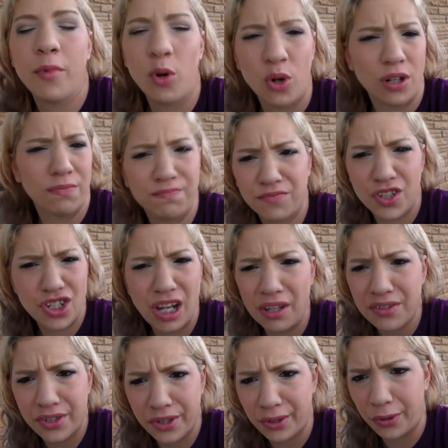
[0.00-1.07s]
or
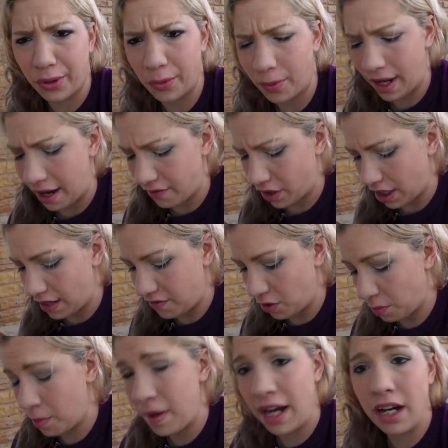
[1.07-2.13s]
shelter or whatever. If
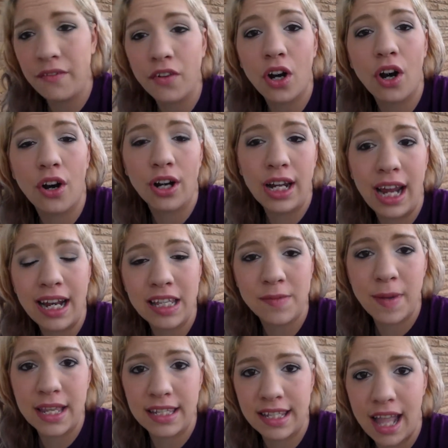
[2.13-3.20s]
you're preparing for a hurricane, it's
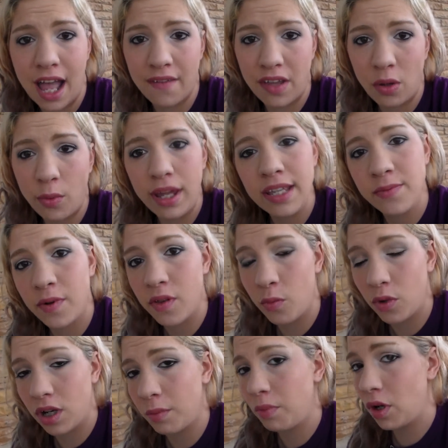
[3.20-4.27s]
best to have a week's worth
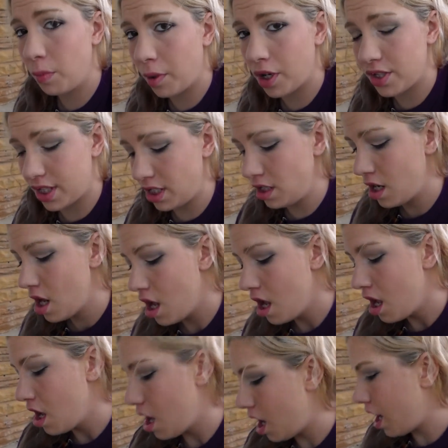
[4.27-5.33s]
of water per person.
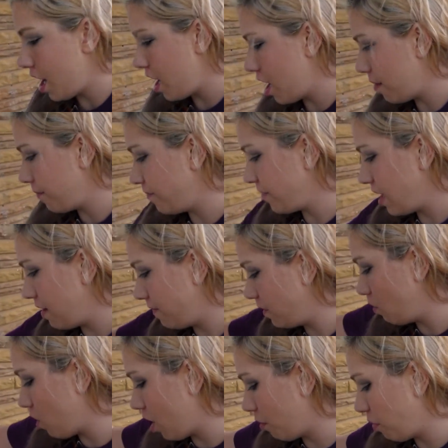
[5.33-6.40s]
If
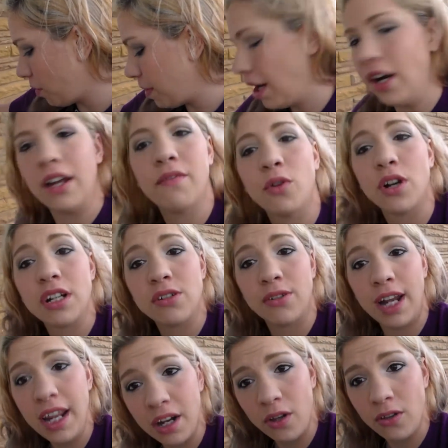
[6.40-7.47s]
you are preparing for a
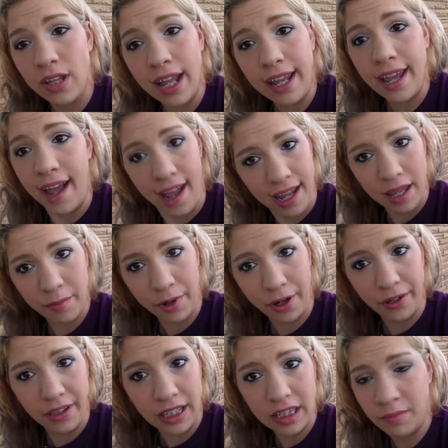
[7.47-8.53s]
tornado, like I am
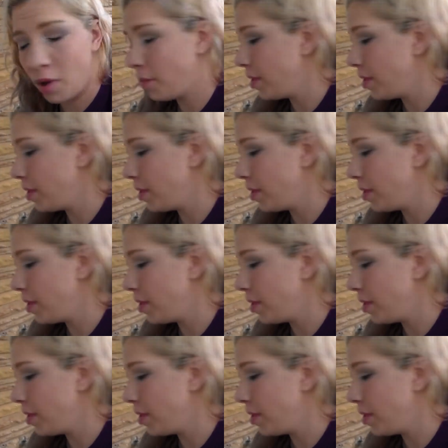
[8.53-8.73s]
currently at the